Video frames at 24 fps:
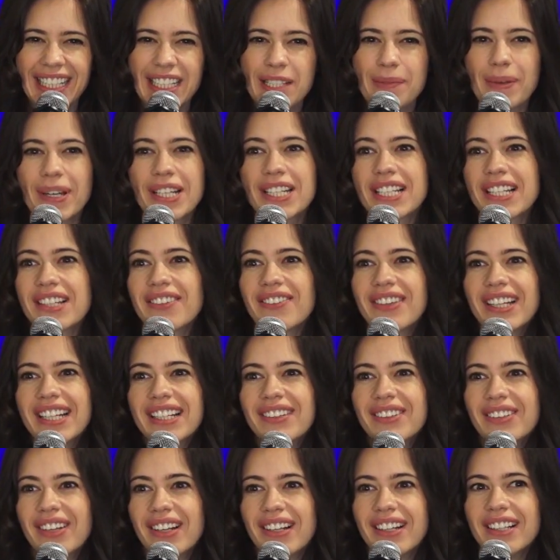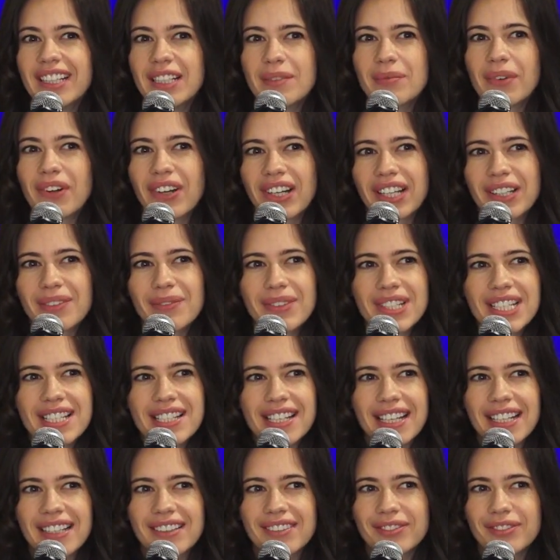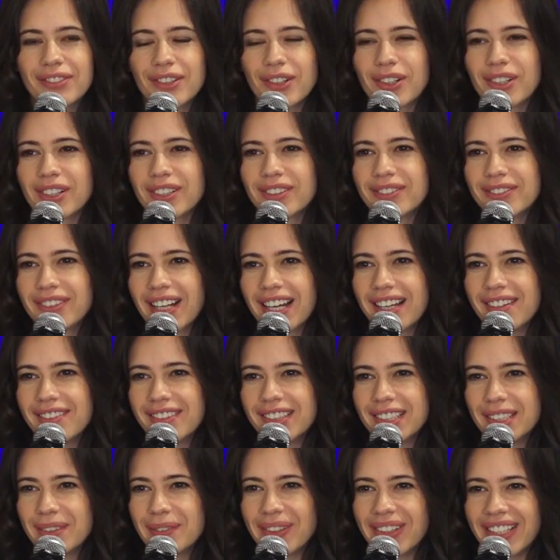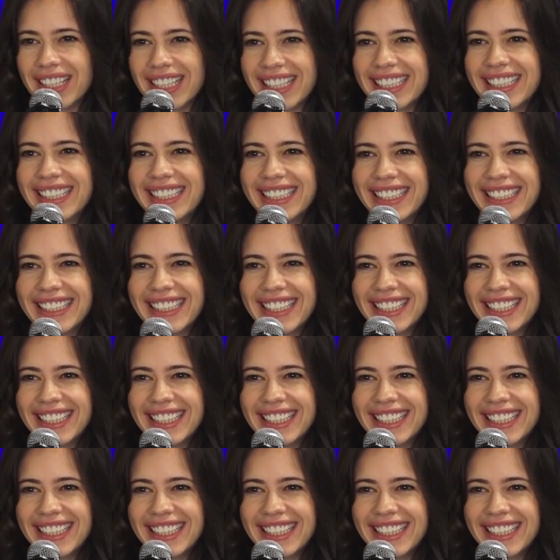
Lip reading: Especially when early morning means like 4 or 5 in the morning.